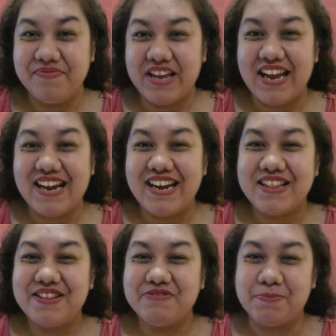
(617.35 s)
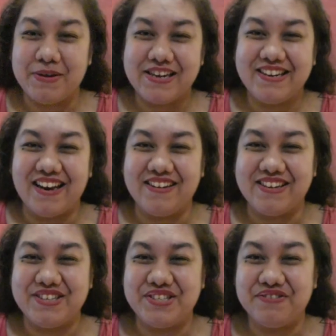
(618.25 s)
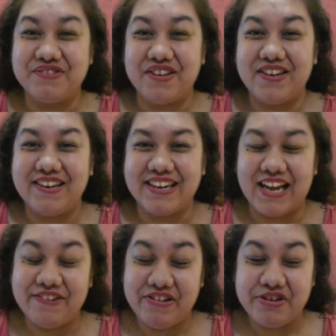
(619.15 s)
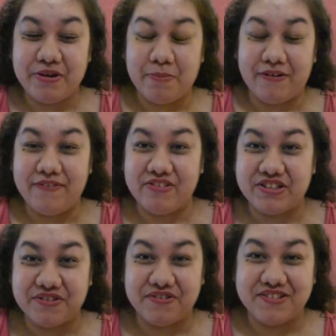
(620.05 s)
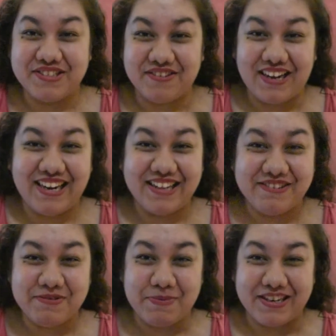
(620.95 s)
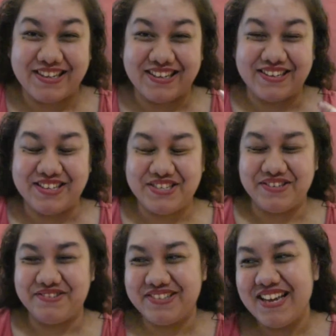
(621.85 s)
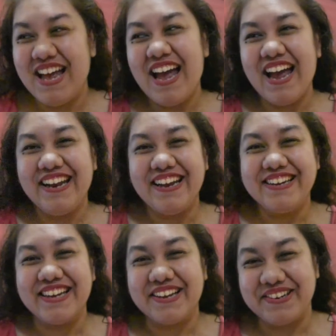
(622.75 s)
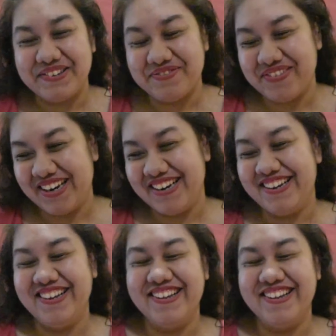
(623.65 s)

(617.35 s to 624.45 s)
And I had those big clunky shoes on. Like, I went to a private school, so I had those big clunky shoes, and I kicked him, and